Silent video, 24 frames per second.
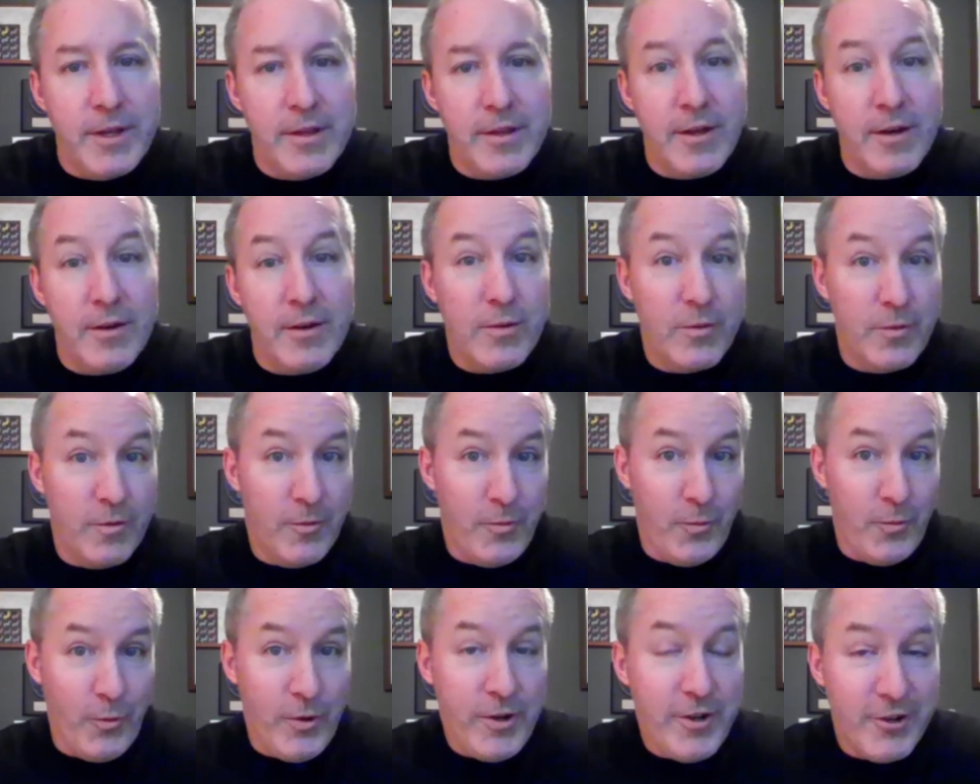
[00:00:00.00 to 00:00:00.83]
that
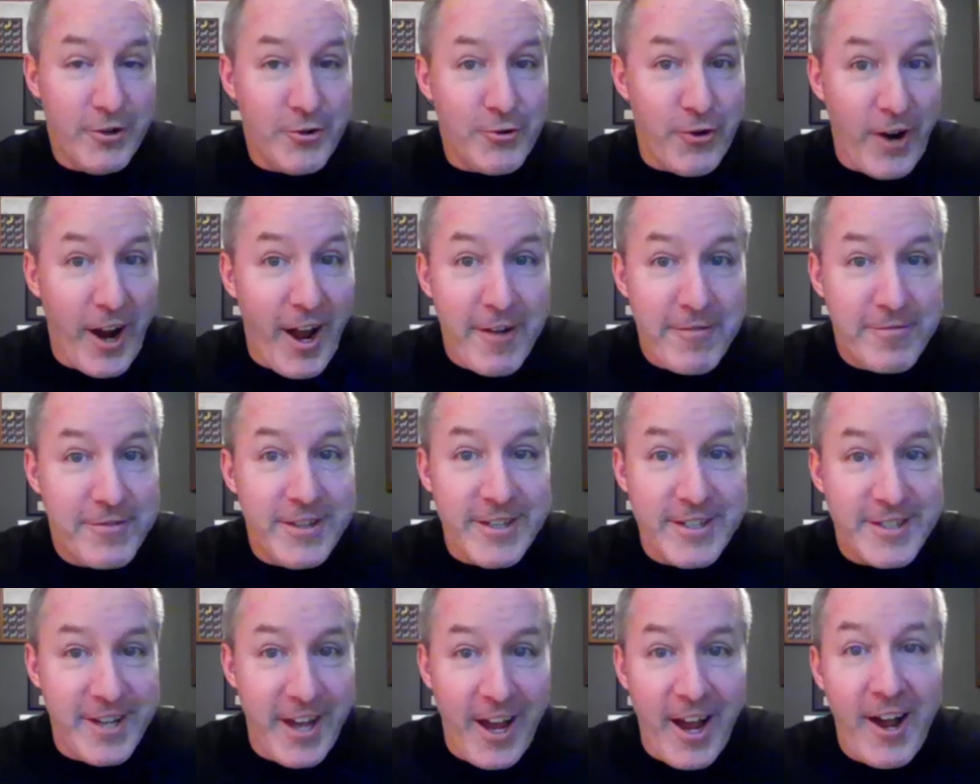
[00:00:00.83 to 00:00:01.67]
we could graph
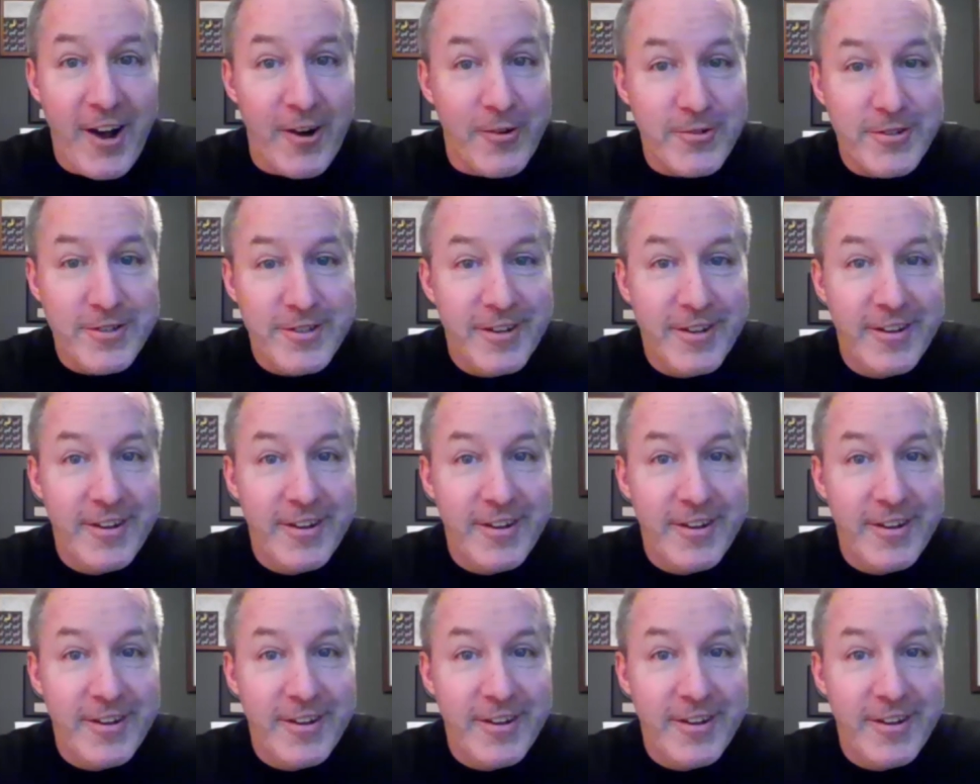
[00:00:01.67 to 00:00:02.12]
this out.